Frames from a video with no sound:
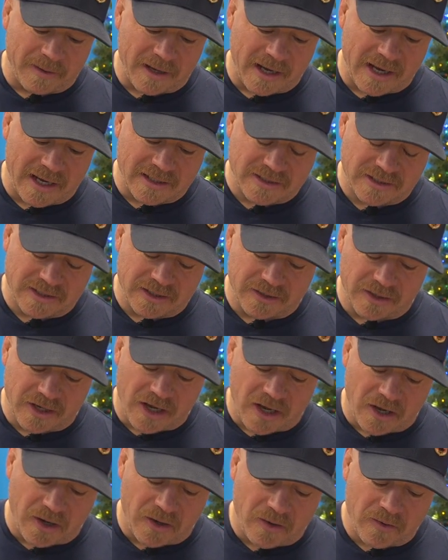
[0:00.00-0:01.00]
bikes, you
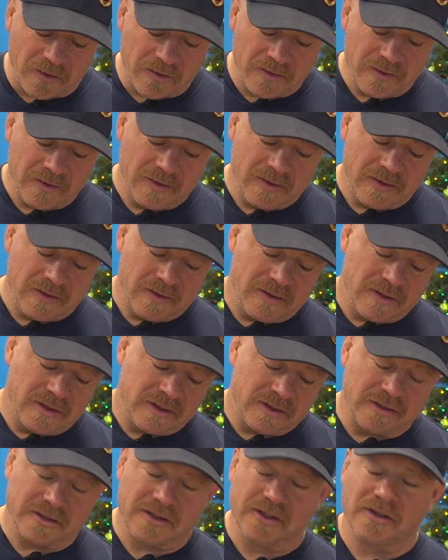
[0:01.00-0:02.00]
know
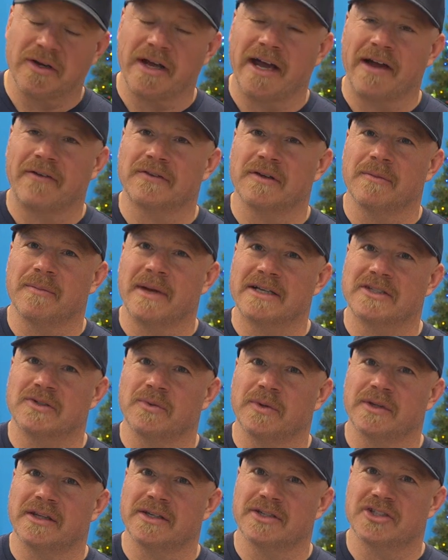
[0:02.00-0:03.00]
you do have to mess
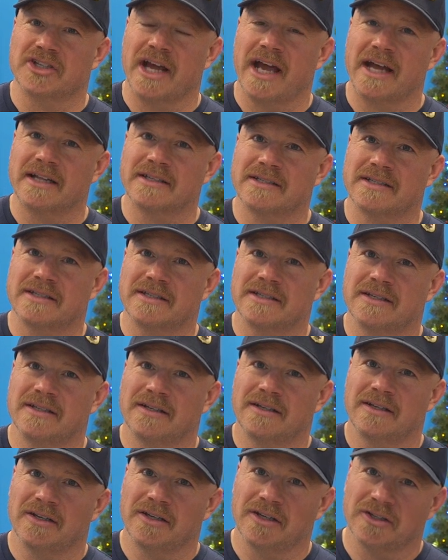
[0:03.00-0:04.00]
with the jets.
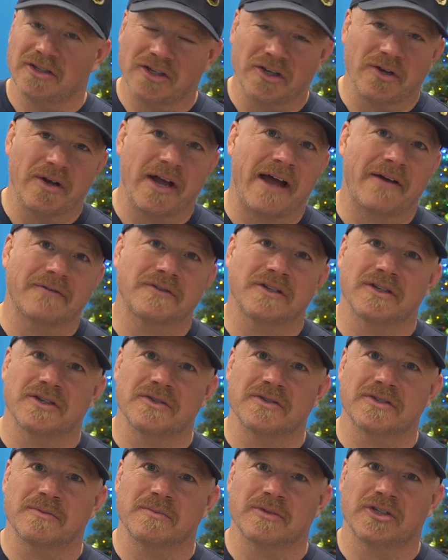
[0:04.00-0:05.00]
You do have to
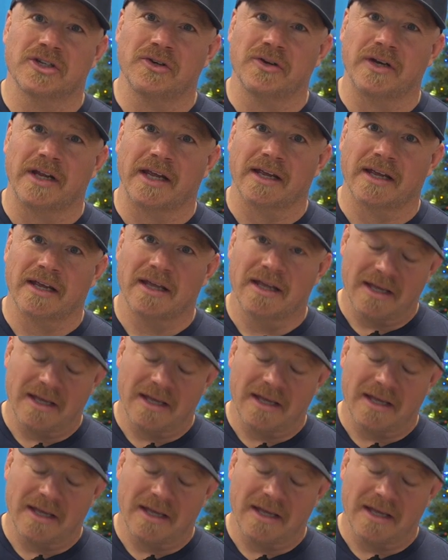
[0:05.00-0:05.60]
do some tuning.